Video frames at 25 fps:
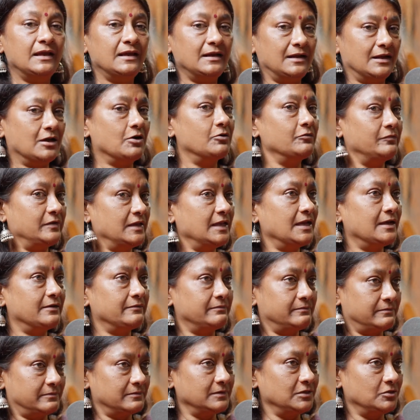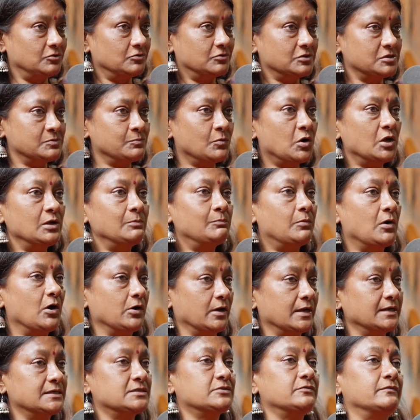Now we have, you know, small
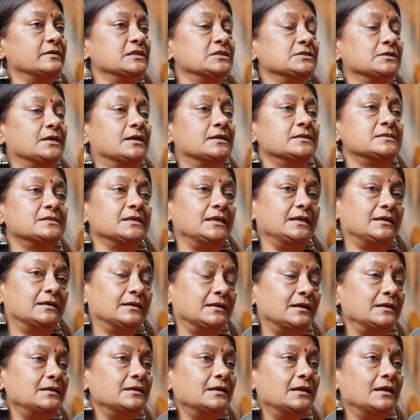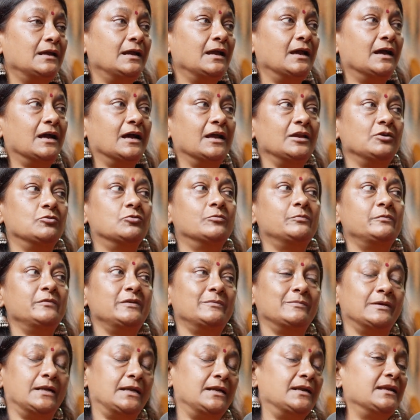pockets which are sacred. I hope
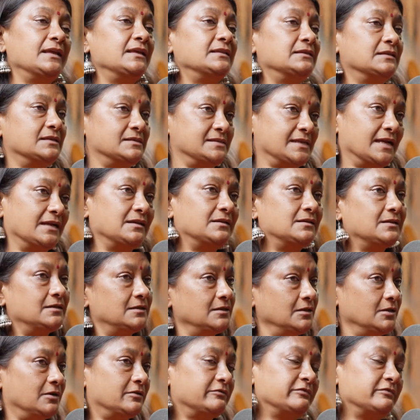we maintain the sanctity